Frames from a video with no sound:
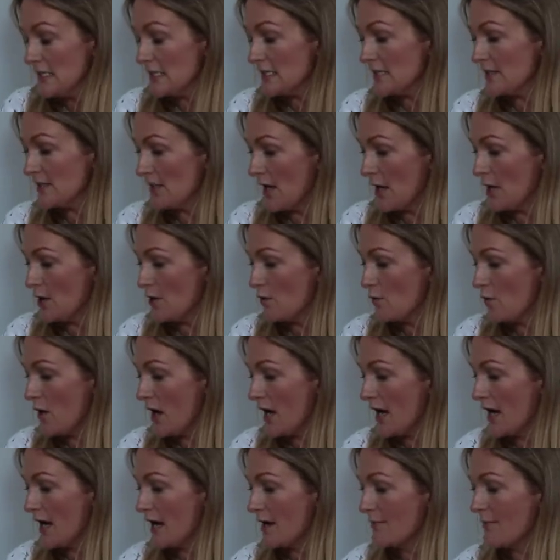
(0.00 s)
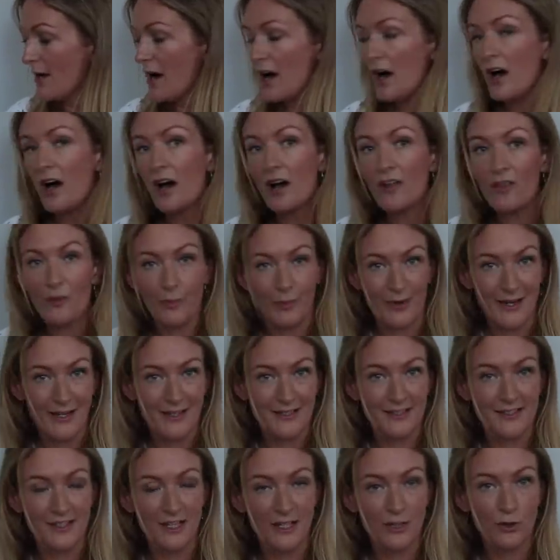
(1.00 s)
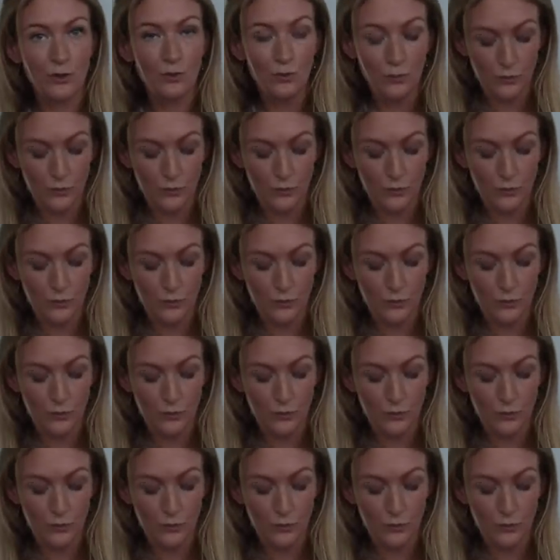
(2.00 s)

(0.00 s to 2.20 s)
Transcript: So other brands I